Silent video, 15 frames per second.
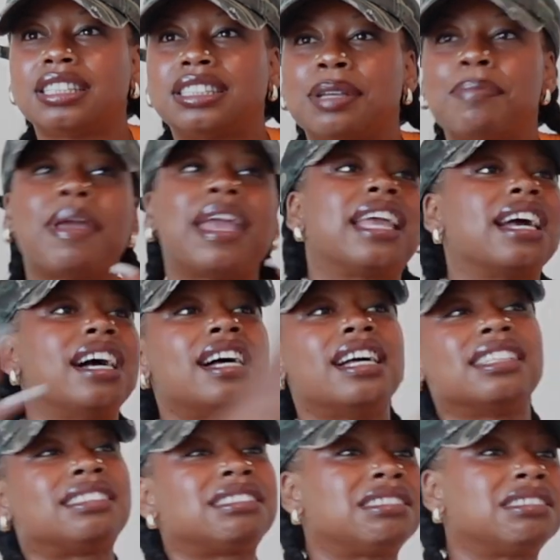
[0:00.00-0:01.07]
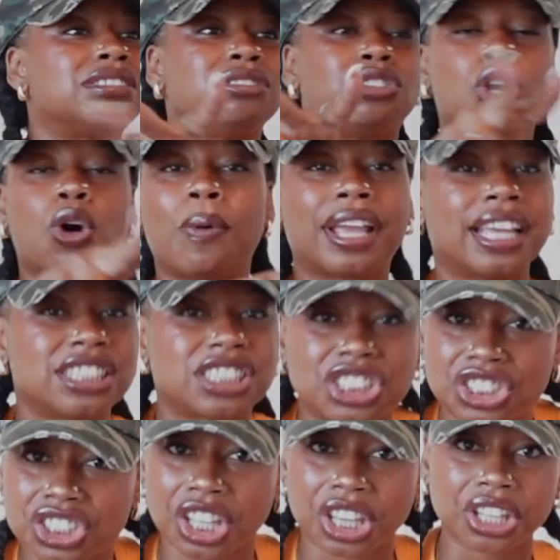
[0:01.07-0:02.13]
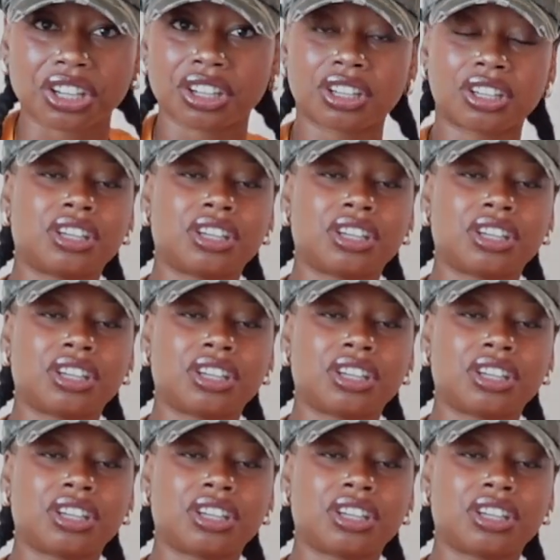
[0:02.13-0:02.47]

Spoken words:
to make us go against each other.